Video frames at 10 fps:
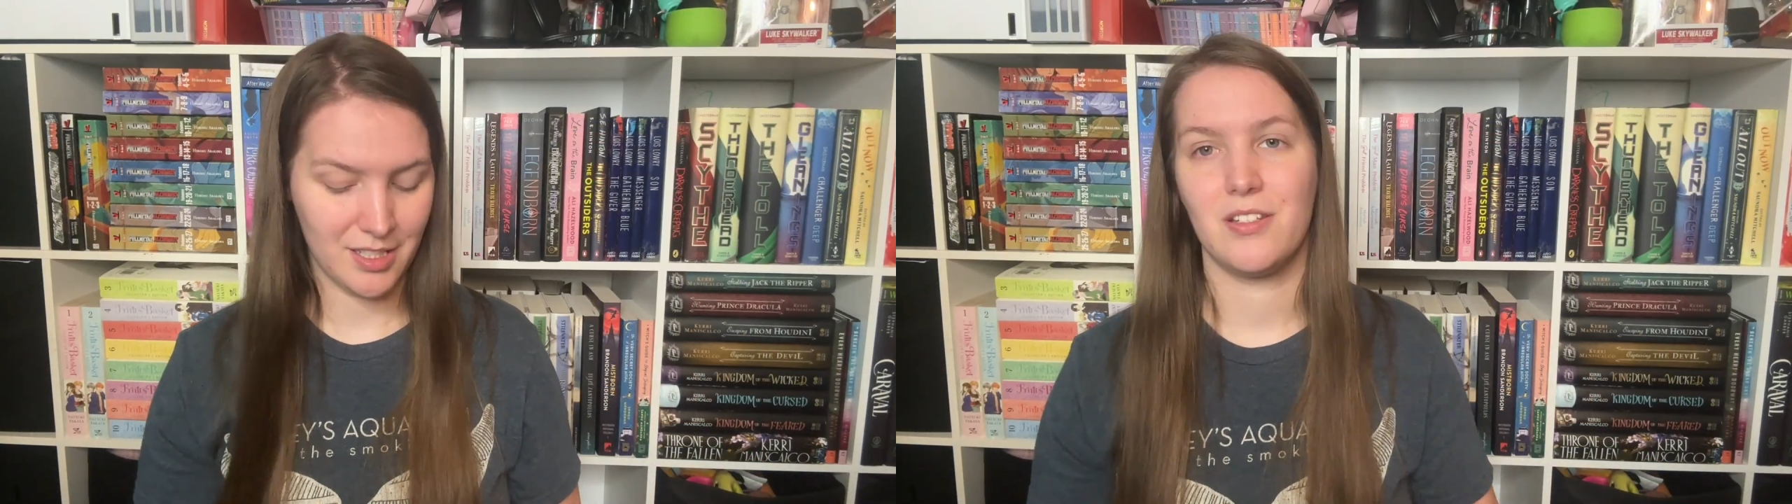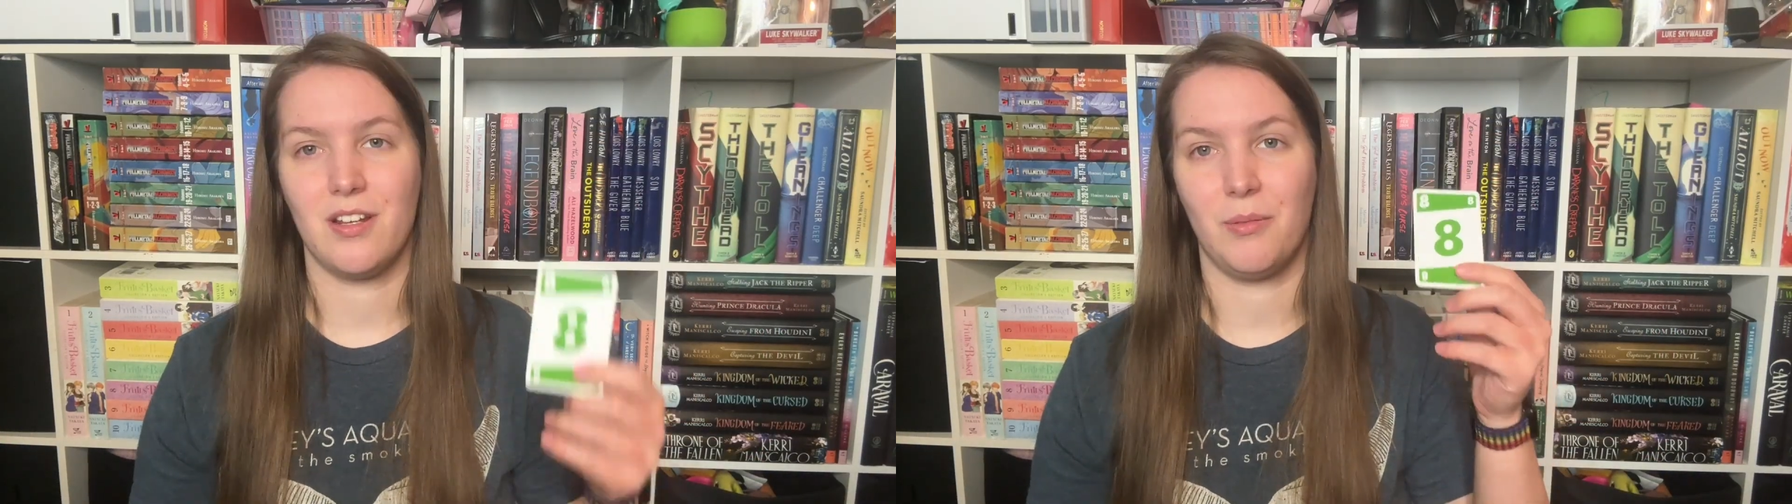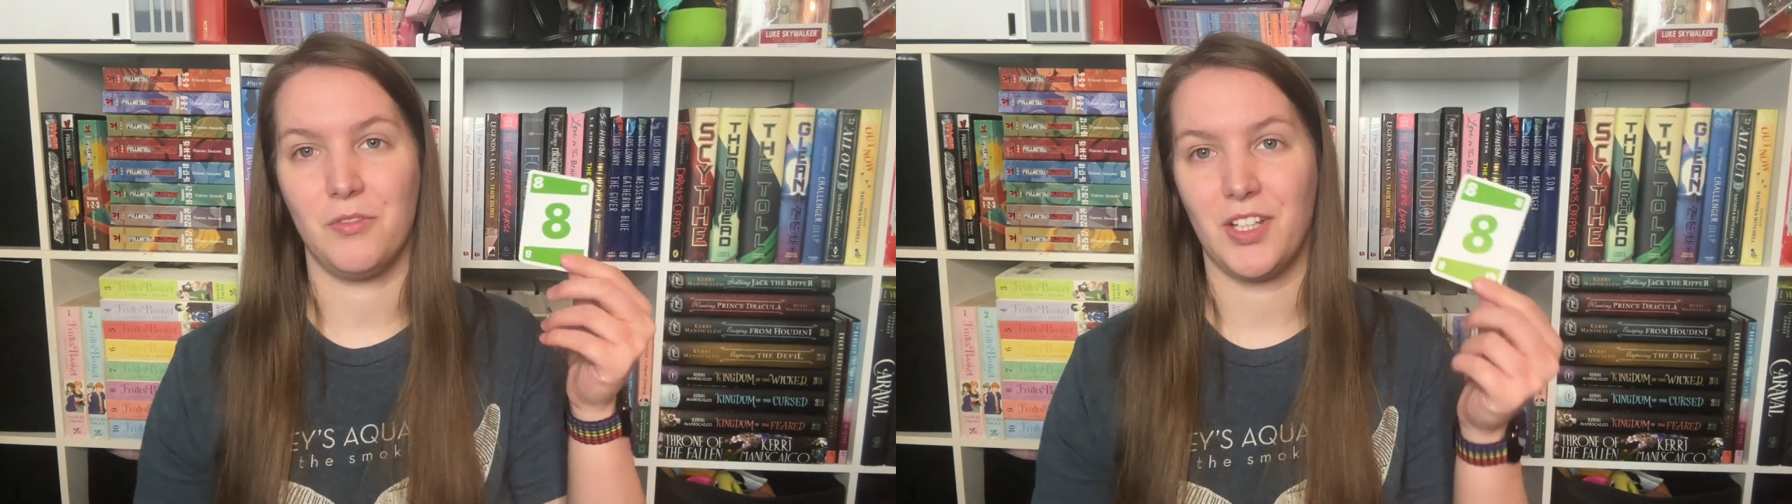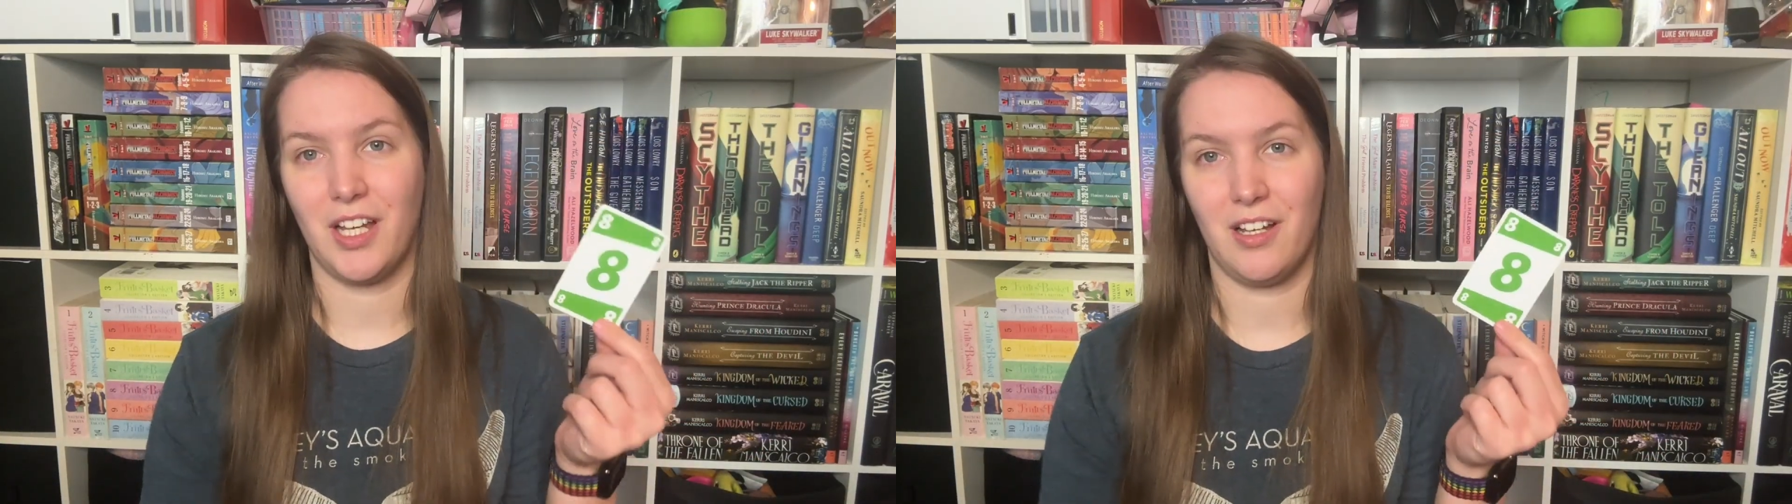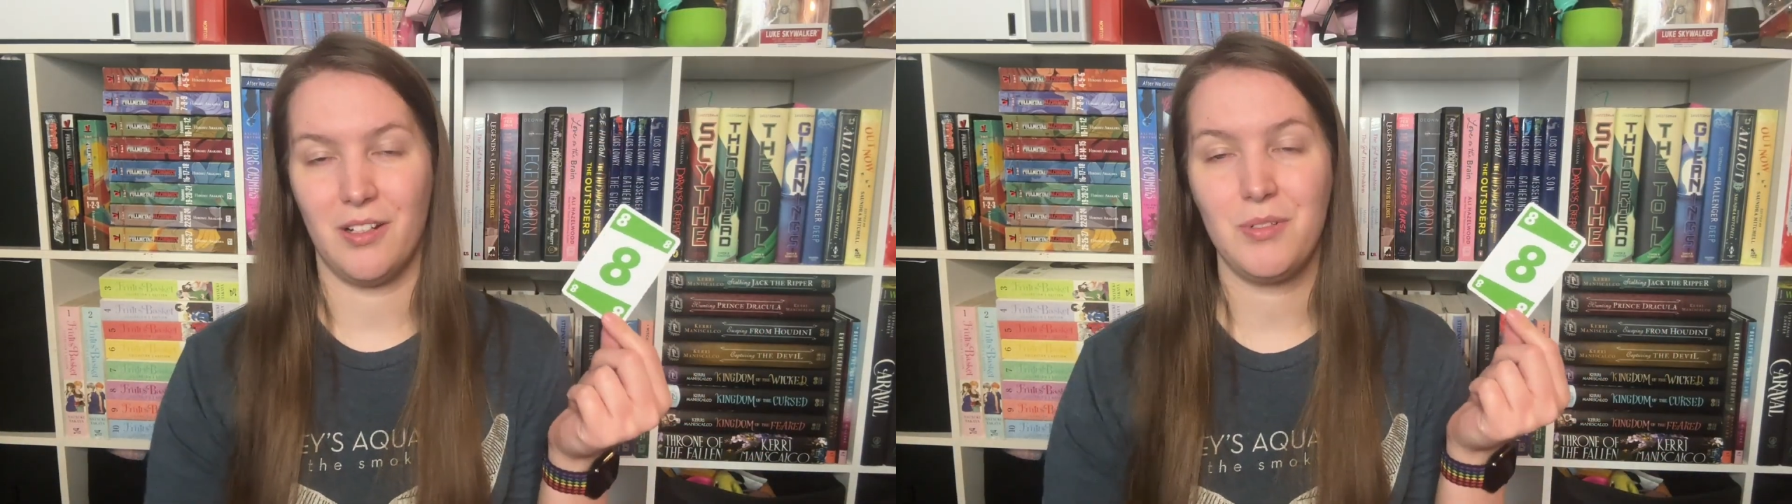So now moving
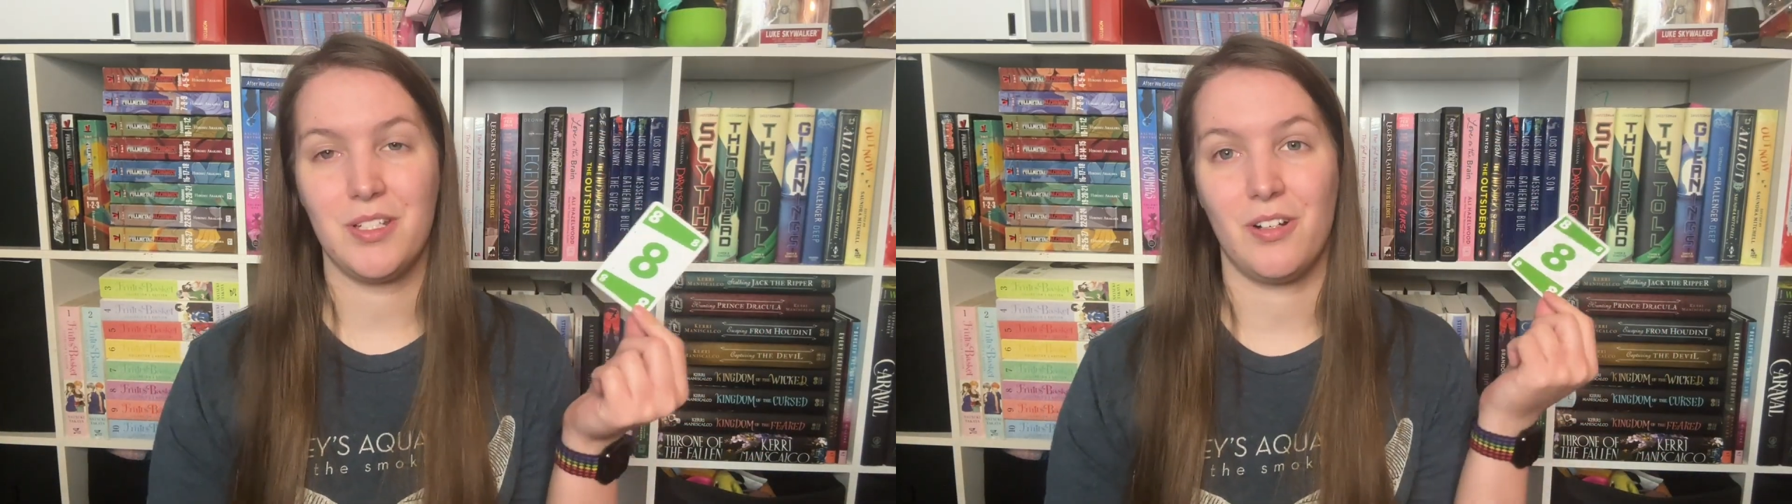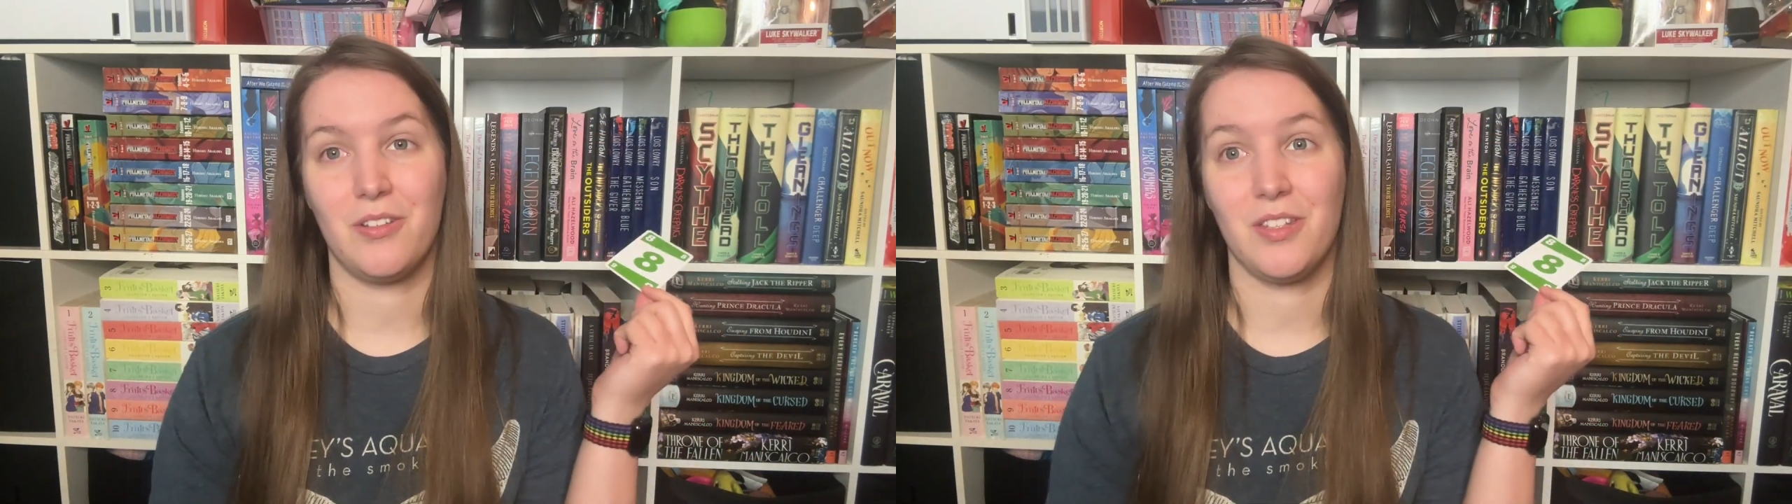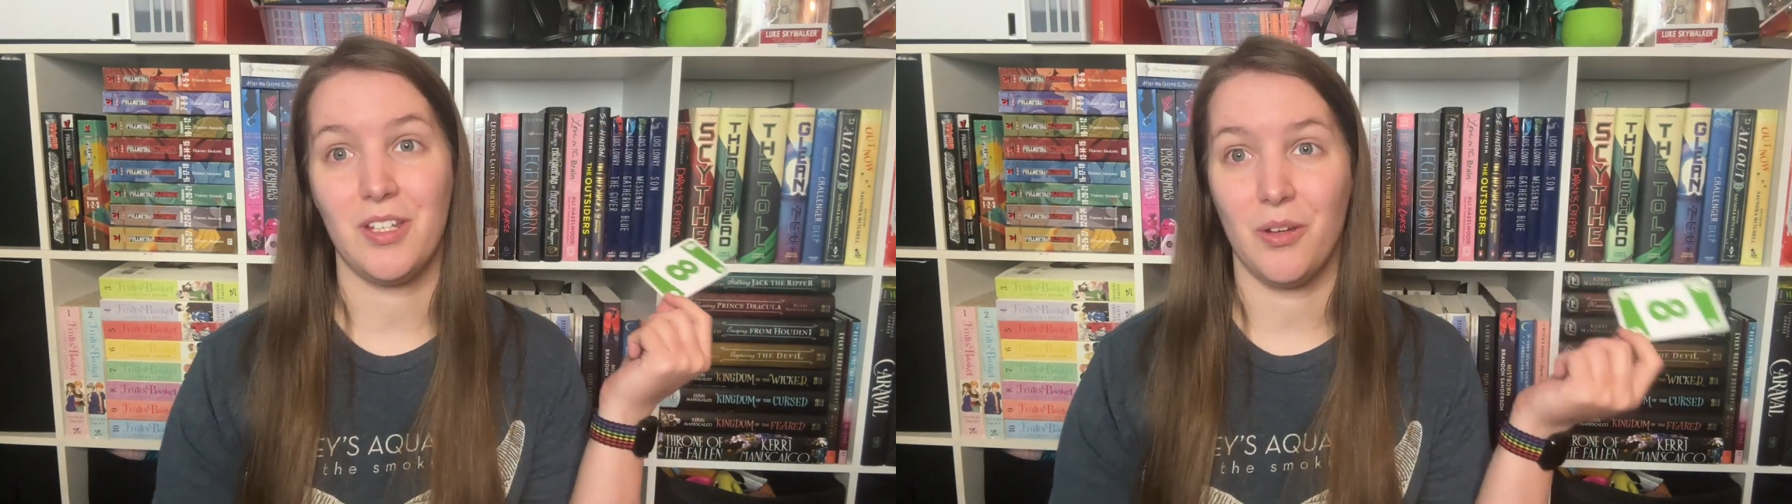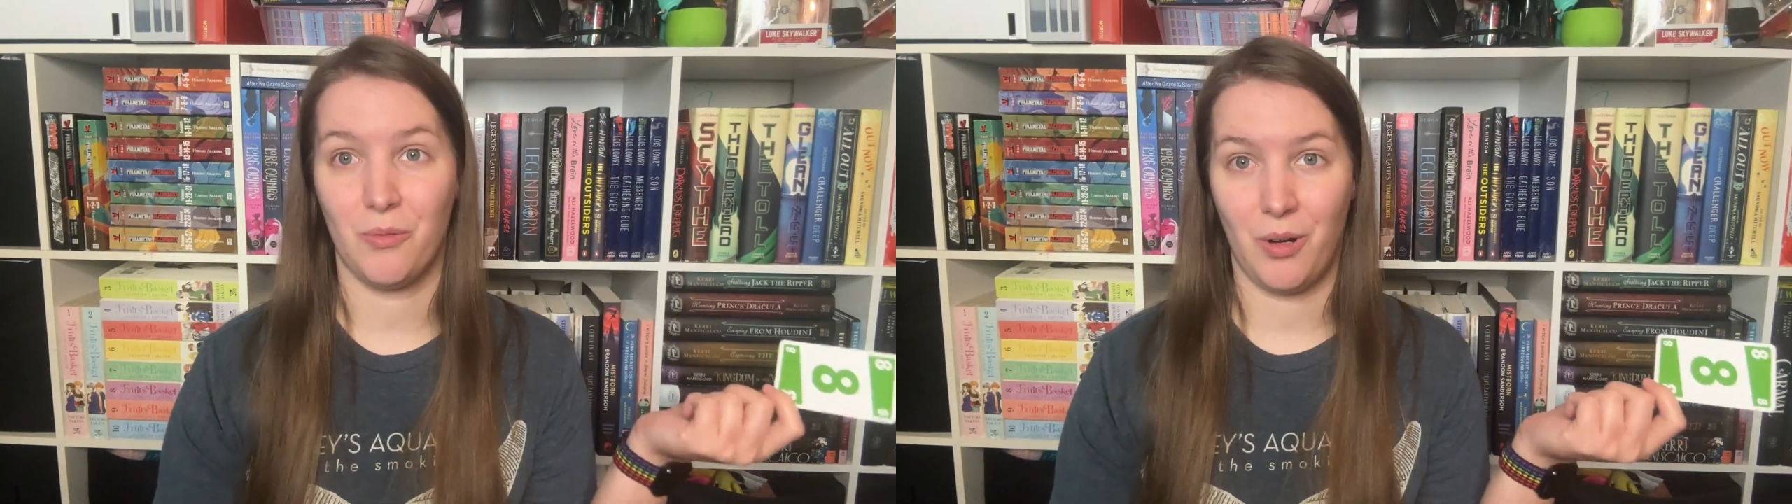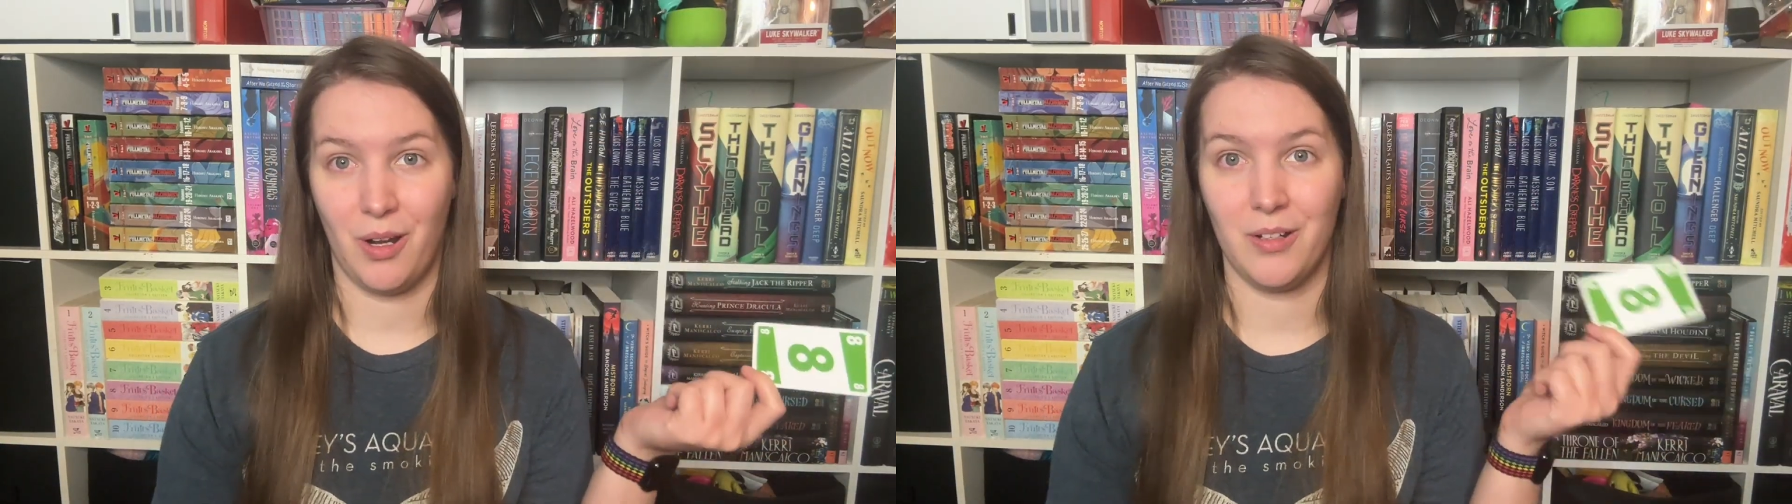on, we start the
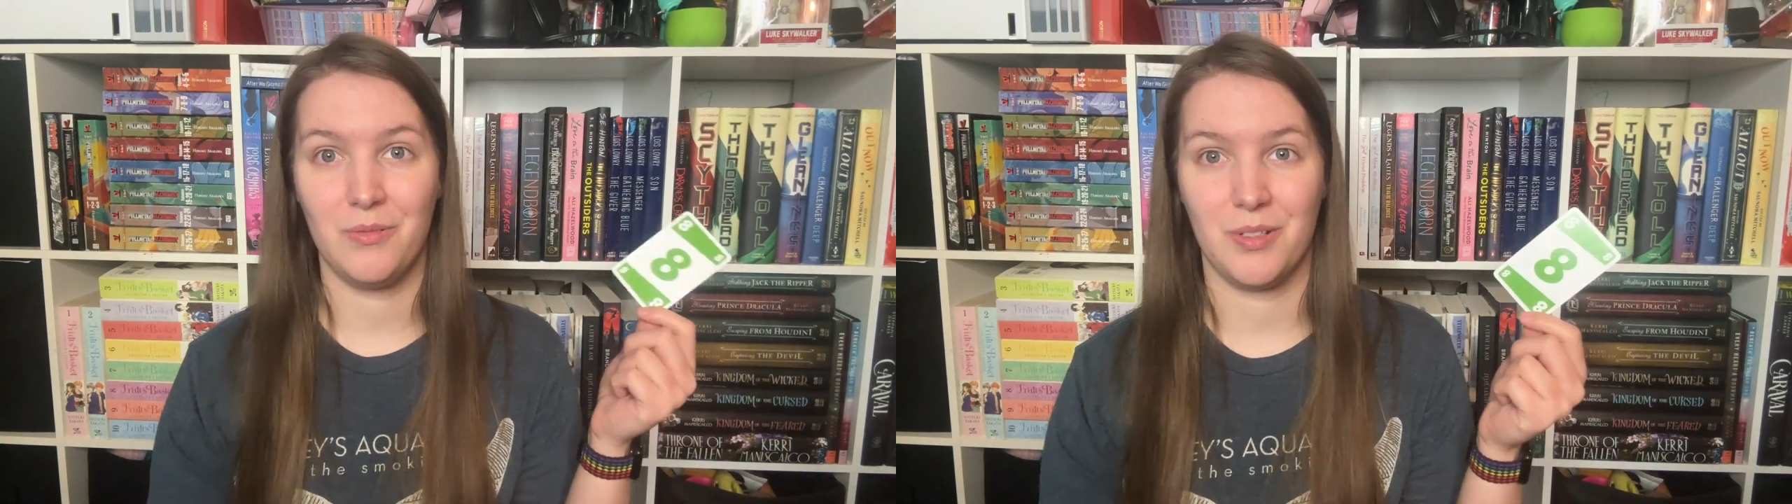Run,